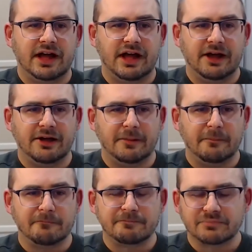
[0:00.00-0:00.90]

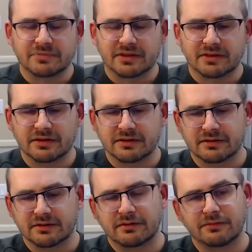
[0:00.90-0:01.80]
Um,
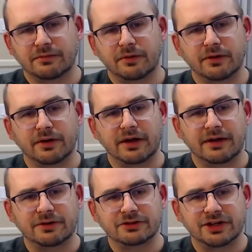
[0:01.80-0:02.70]
for
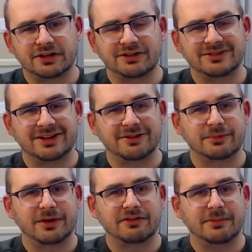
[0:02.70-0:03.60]
if you're trying to tailor a
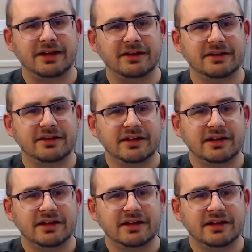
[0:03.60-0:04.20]
resume,